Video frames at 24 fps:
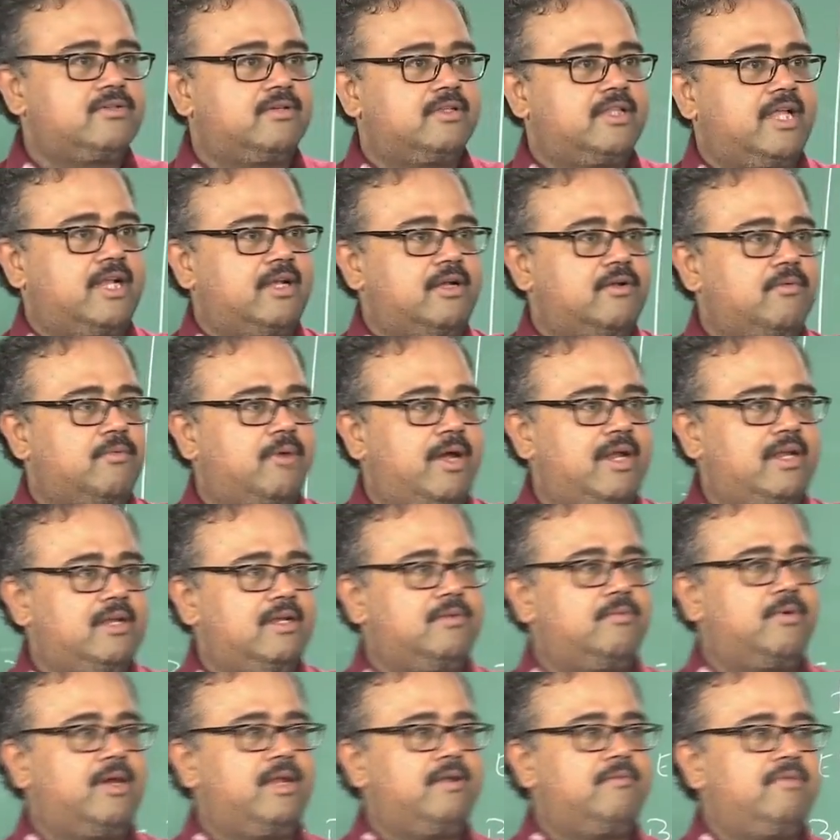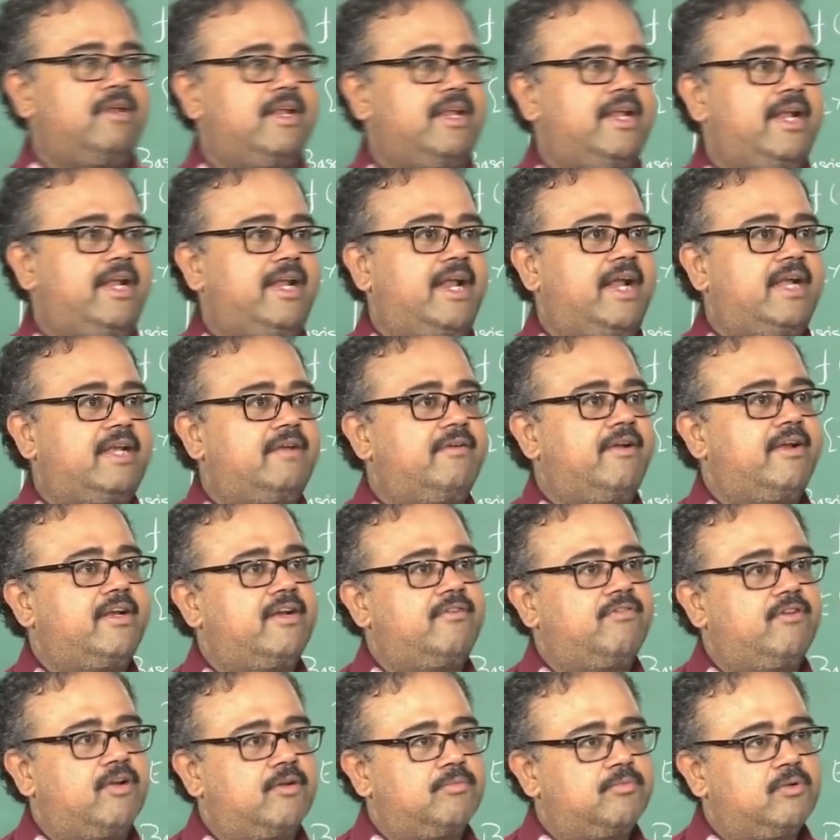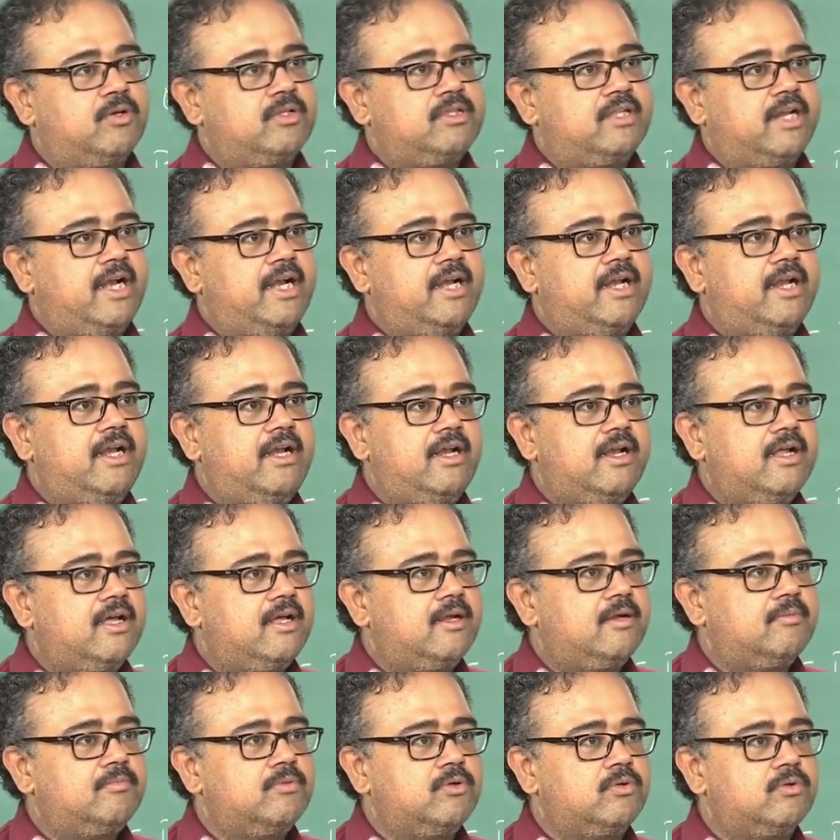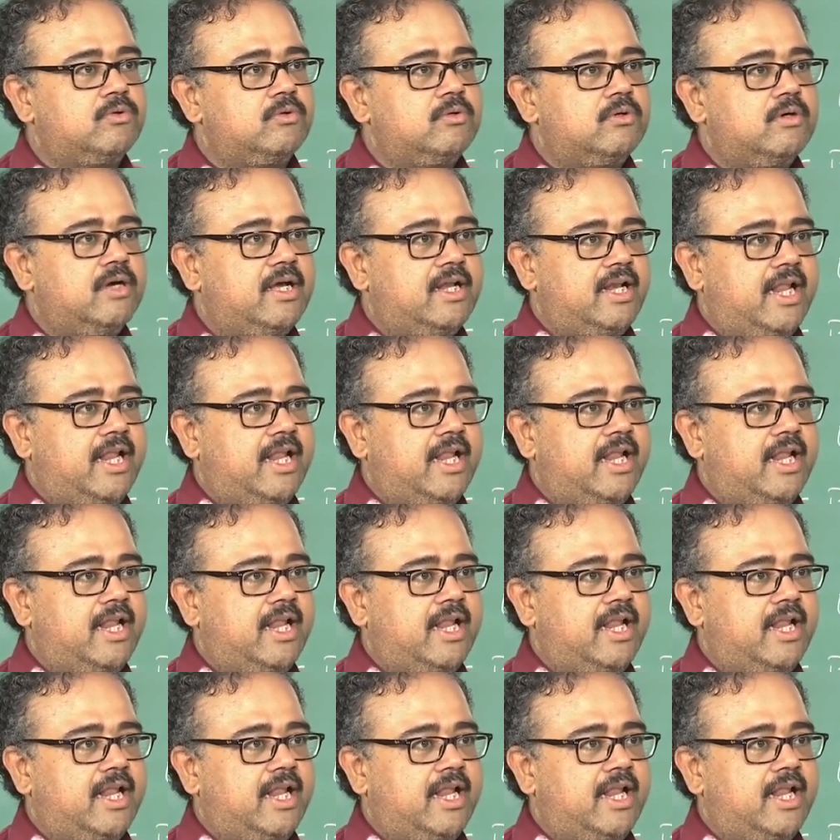So that 1 will get activated for both red and blue,